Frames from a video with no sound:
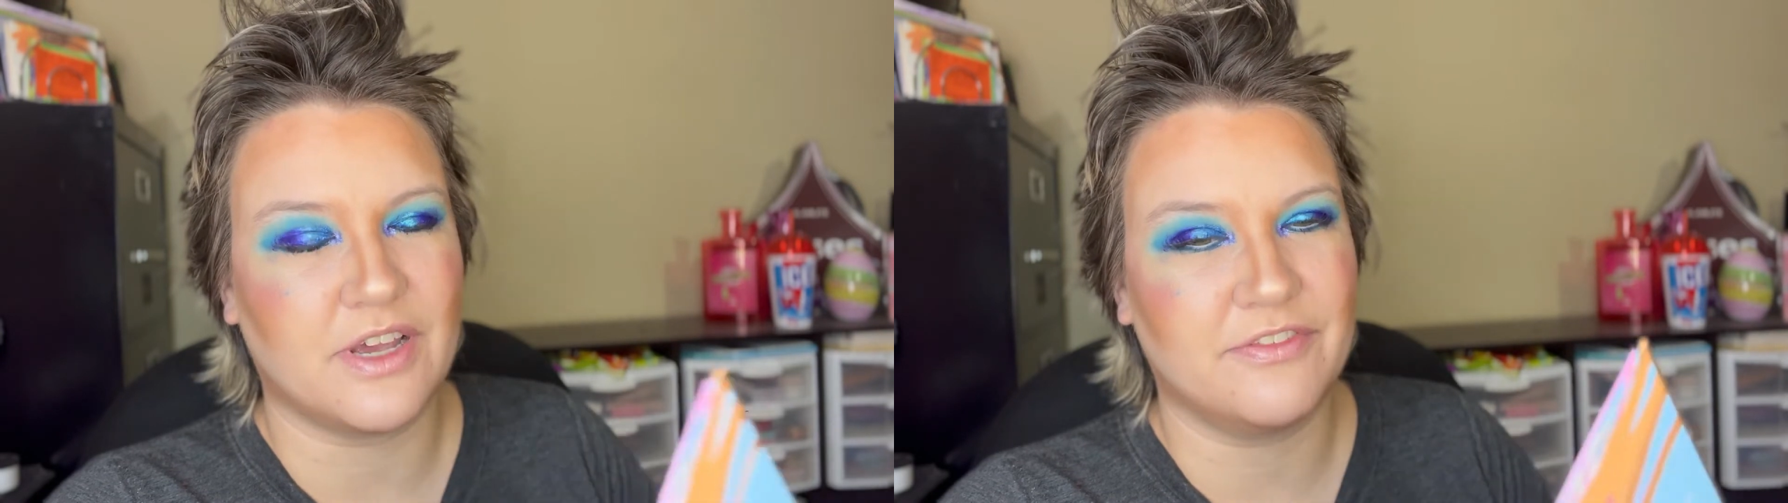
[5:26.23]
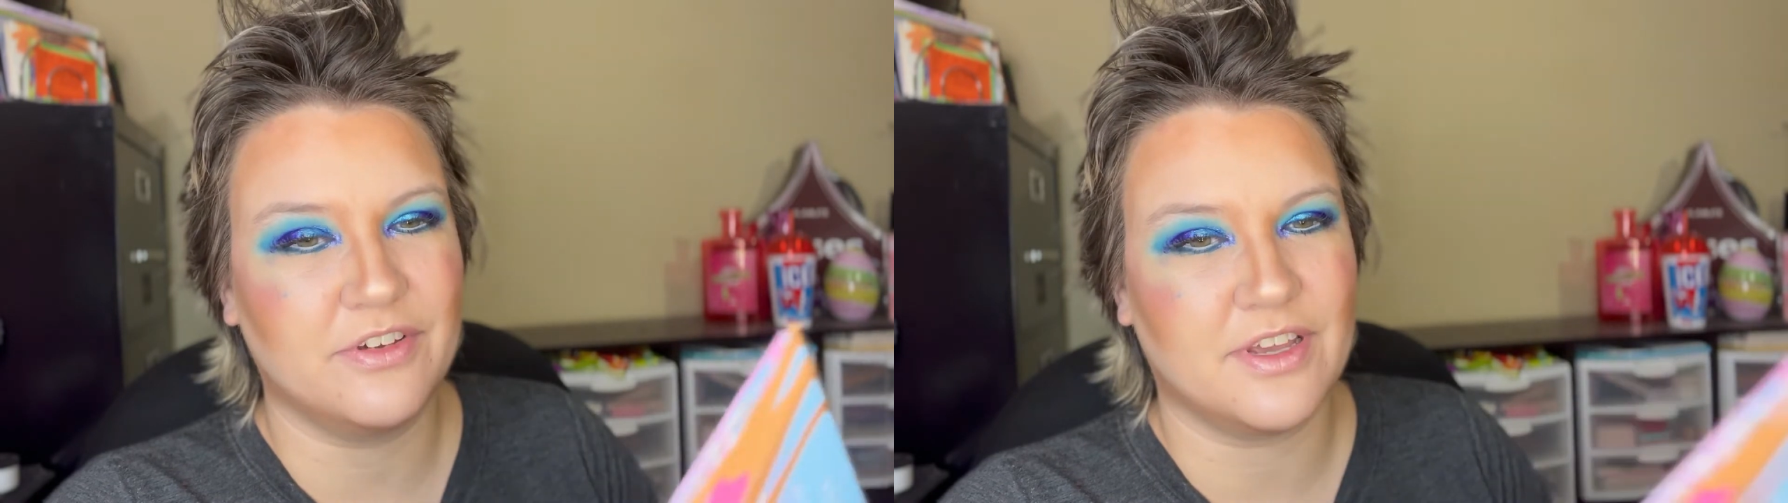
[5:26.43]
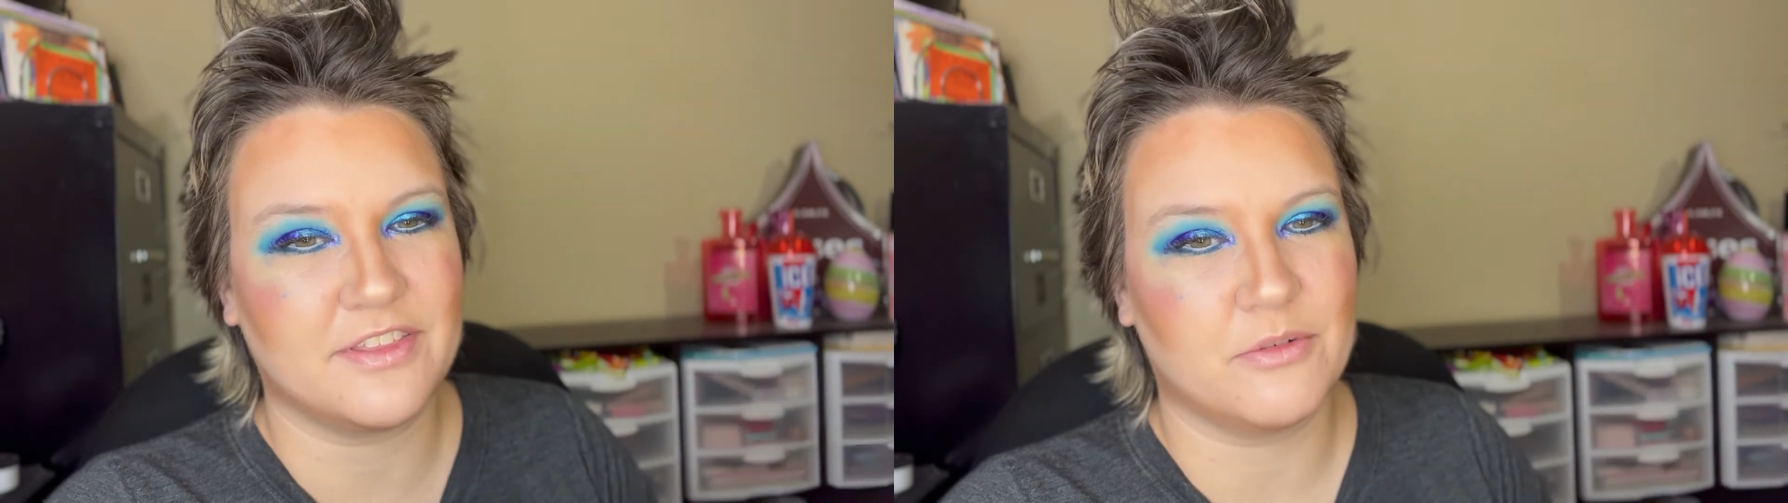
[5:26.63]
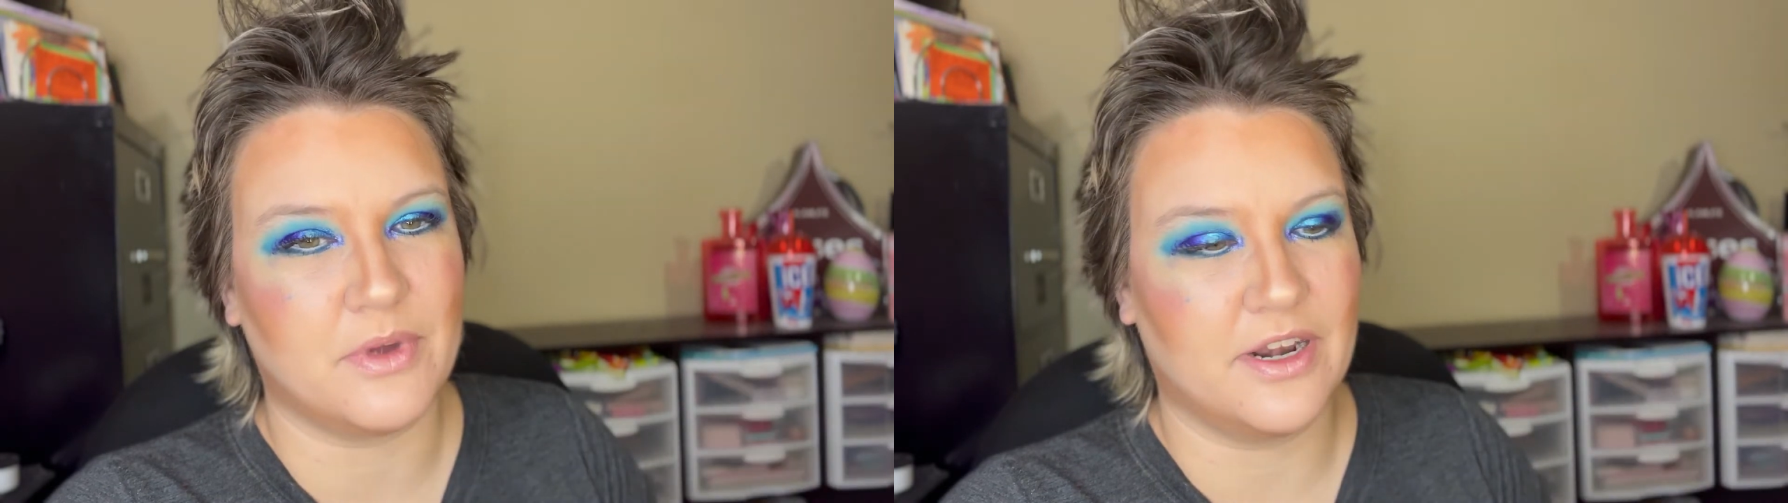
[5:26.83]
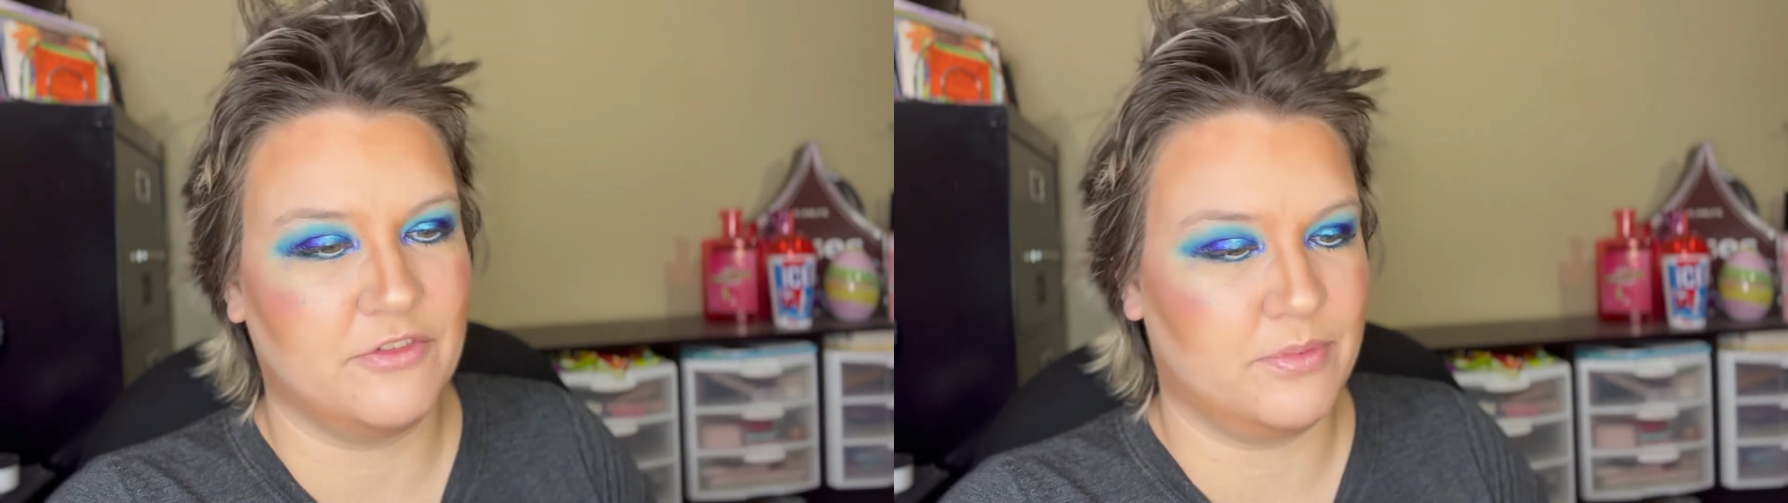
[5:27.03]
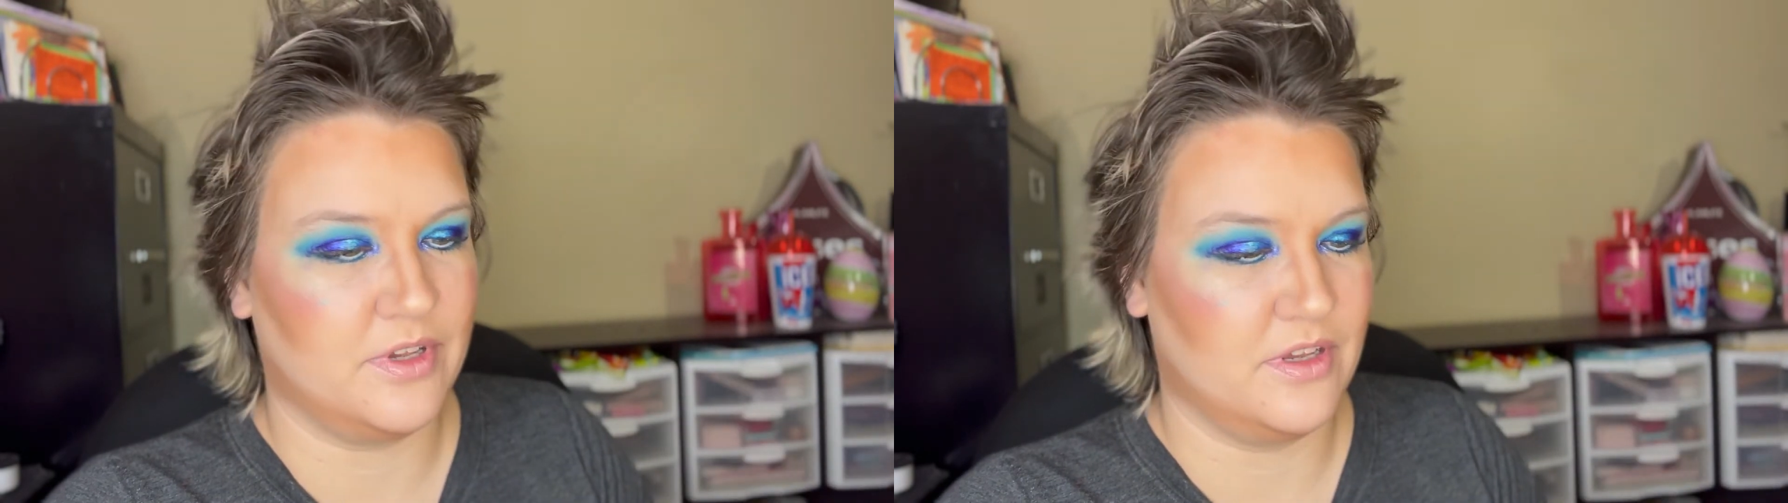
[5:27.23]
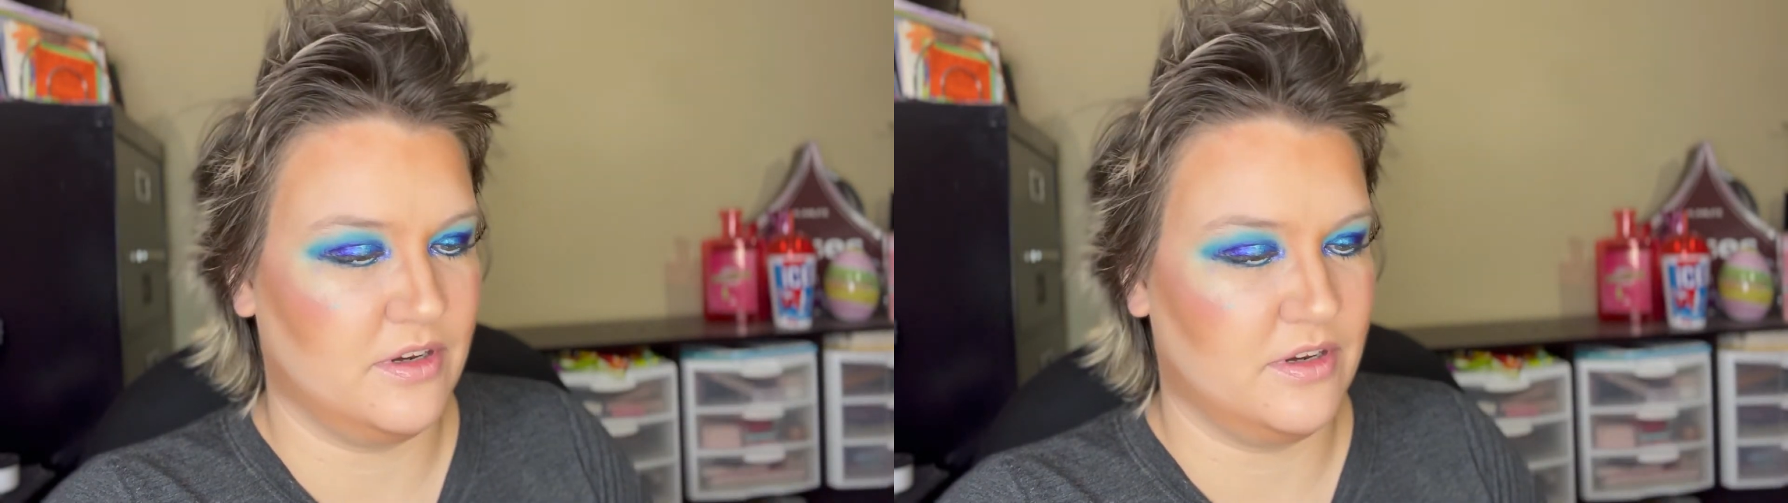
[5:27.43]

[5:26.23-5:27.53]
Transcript: I feel like there might have been